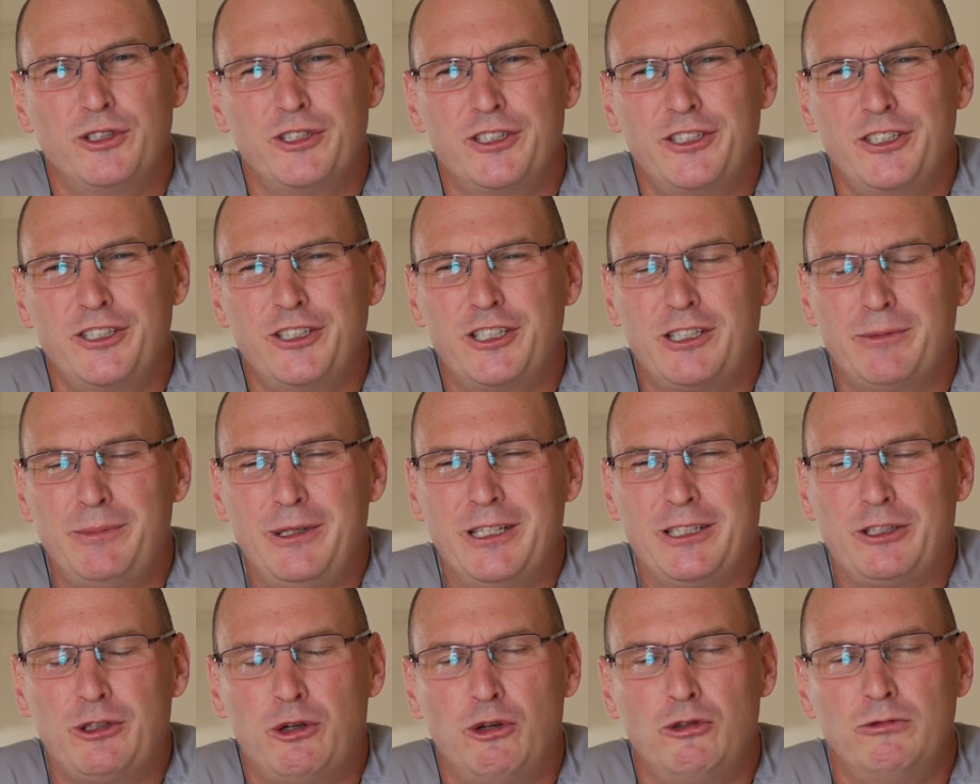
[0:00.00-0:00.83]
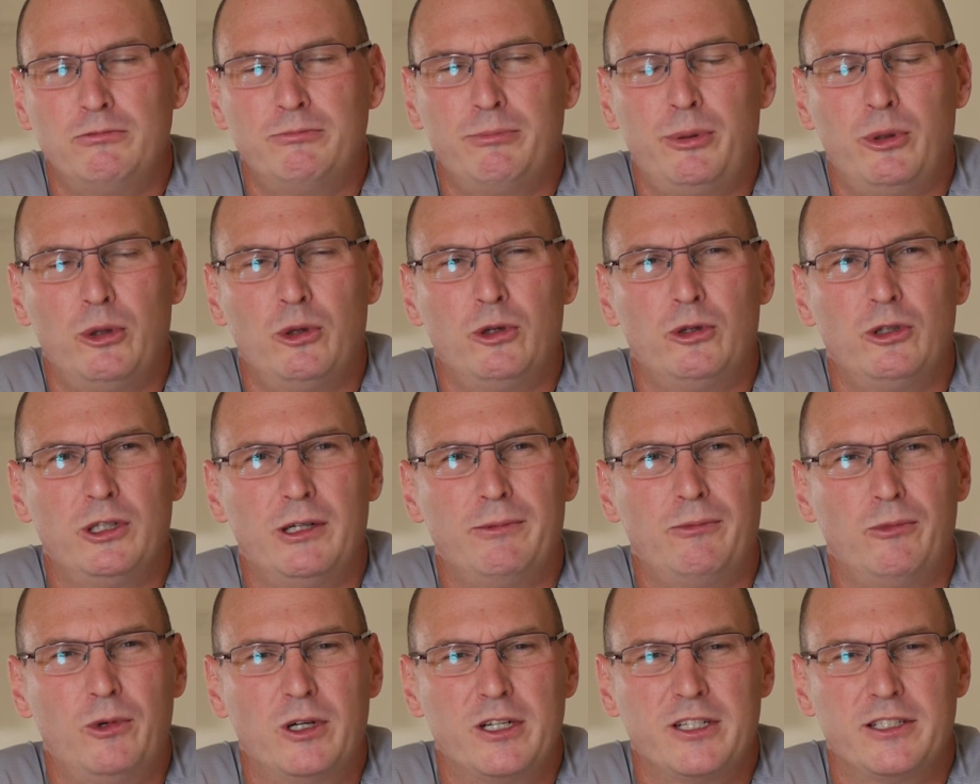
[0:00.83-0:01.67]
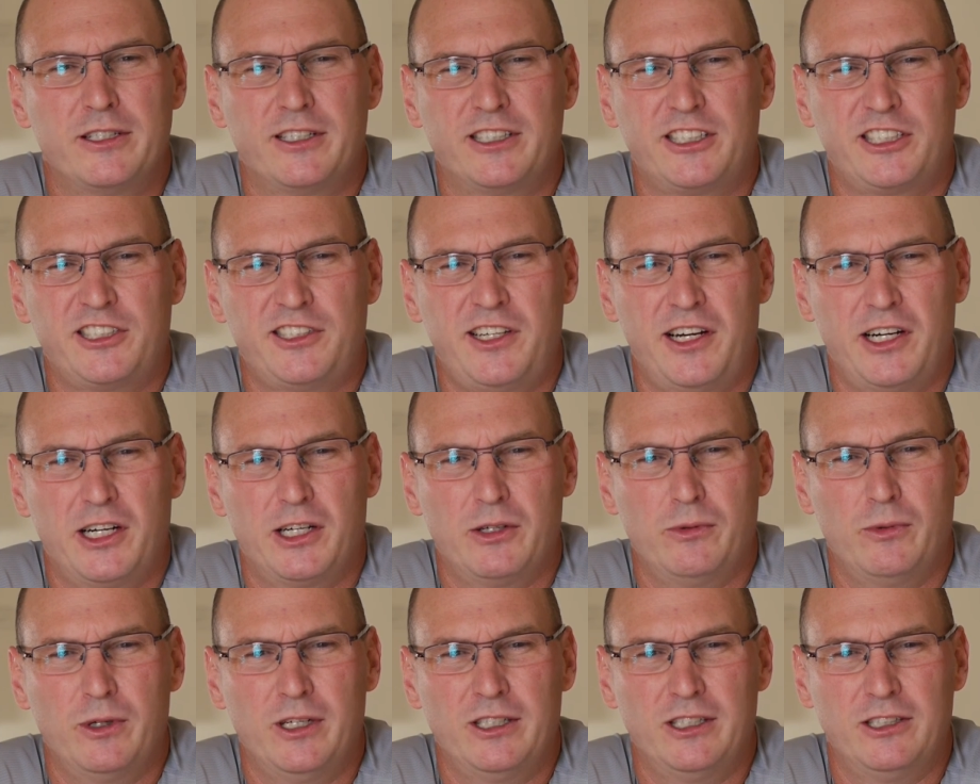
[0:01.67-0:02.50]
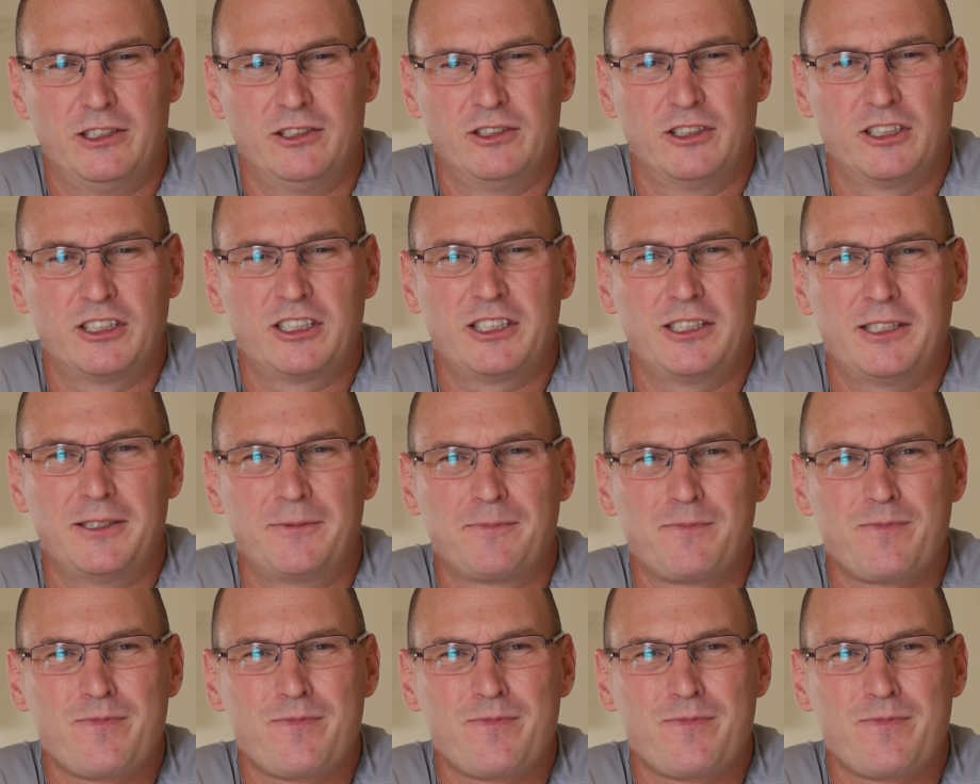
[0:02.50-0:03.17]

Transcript: there used to be a totem pole up one of the stairwells,